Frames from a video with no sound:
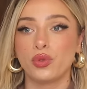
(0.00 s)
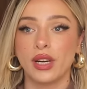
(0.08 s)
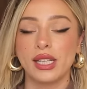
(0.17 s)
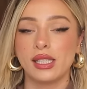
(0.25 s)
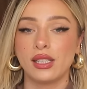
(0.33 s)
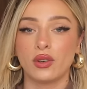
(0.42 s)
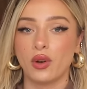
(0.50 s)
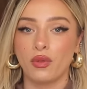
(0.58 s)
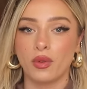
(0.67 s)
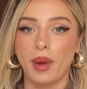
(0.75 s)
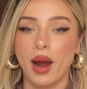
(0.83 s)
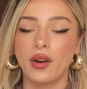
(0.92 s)
crazy or
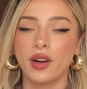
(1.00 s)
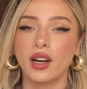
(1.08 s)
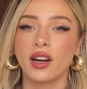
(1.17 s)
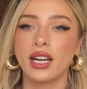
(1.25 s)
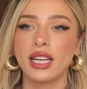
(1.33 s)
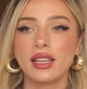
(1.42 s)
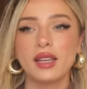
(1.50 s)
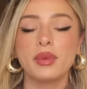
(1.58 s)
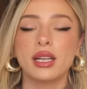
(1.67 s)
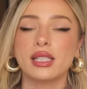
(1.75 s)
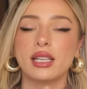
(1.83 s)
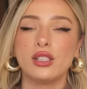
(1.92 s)
overpowering or anything,
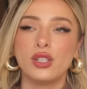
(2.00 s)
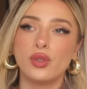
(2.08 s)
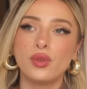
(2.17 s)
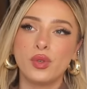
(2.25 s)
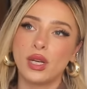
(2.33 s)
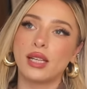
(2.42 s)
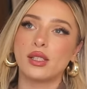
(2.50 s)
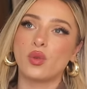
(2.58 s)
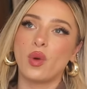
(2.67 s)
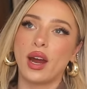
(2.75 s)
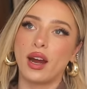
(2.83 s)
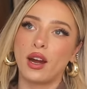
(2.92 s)
because I do tend to
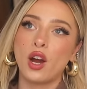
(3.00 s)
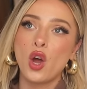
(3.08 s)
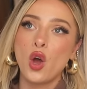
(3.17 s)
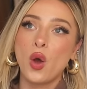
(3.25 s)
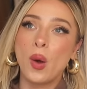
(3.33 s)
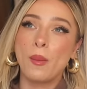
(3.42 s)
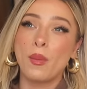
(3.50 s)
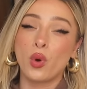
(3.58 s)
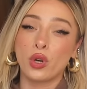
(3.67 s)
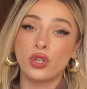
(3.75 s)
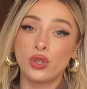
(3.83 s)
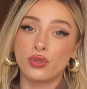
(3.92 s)
wear
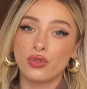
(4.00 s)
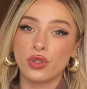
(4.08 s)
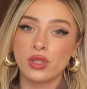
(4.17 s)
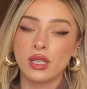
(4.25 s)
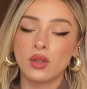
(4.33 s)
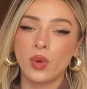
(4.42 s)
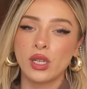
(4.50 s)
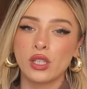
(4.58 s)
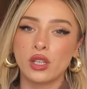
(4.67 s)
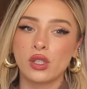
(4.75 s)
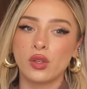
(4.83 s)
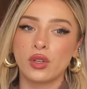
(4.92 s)
more neutrals in the
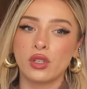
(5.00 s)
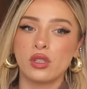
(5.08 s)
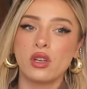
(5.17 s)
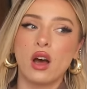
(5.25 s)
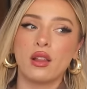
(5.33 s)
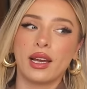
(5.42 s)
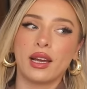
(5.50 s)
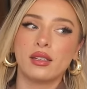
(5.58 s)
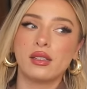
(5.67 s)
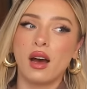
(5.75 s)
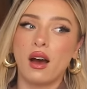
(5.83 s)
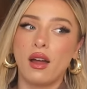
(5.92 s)
winter, so there's not like a
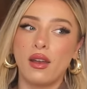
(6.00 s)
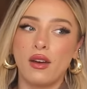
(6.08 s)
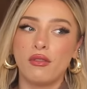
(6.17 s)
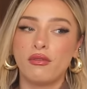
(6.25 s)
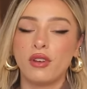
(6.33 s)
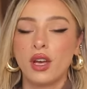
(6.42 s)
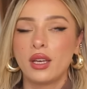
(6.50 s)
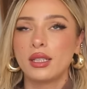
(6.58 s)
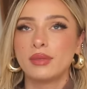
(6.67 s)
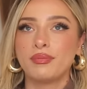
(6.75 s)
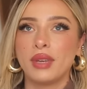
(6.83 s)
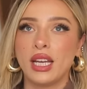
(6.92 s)
ton of
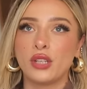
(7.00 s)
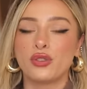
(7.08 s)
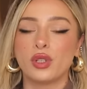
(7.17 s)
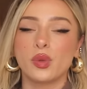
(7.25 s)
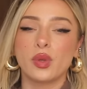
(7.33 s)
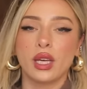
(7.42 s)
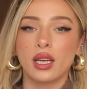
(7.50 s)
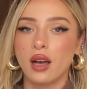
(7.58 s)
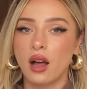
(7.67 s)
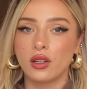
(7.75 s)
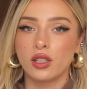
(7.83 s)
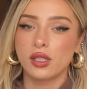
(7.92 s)
interest with like
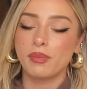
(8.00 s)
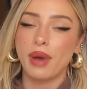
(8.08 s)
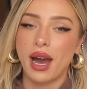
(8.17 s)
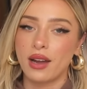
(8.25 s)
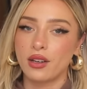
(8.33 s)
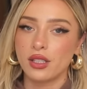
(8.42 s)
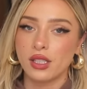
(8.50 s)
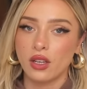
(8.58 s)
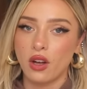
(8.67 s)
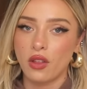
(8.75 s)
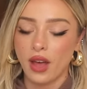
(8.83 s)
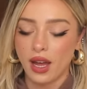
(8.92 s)
colors and patterns and
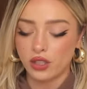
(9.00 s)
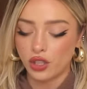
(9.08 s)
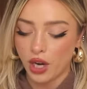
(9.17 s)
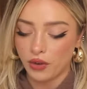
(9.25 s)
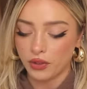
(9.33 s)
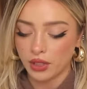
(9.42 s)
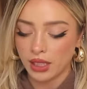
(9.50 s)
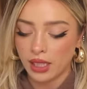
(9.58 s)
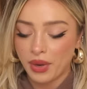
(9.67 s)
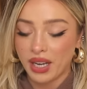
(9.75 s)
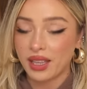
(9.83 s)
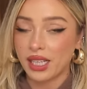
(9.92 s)
all that generally.
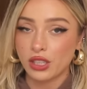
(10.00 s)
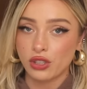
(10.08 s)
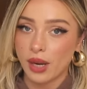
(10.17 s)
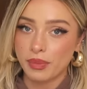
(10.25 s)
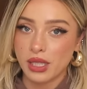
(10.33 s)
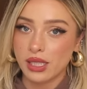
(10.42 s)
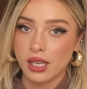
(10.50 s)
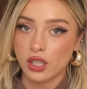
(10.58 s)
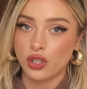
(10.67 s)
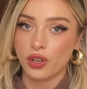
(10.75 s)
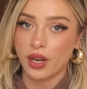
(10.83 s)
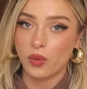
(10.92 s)
But I think stripes is
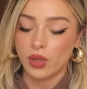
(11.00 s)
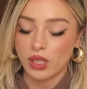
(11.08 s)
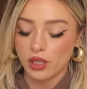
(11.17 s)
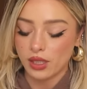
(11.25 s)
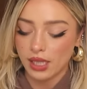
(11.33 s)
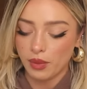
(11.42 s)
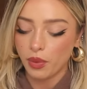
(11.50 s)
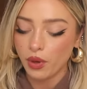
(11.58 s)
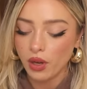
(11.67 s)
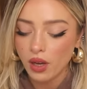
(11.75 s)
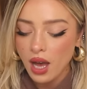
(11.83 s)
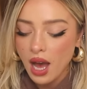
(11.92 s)
such a great winter
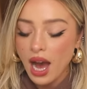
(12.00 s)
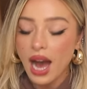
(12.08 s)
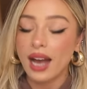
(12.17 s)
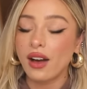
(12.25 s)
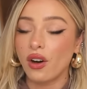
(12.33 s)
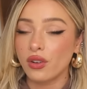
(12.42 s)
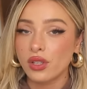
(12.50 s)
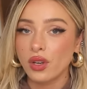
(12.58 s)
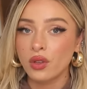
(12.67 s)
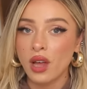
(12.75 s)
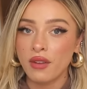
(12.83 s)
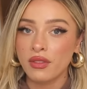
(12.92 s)
staple. I
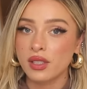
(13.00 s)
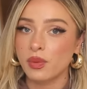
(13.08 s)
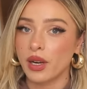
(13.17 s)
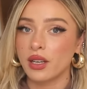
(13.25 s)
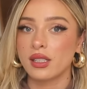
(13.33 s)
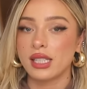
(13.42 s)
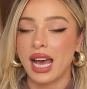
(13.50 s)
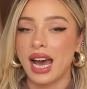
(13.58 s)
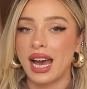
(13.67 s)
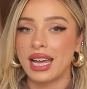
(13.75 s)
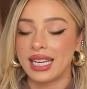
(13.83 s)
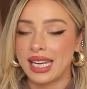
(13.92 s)
also love the sweaters at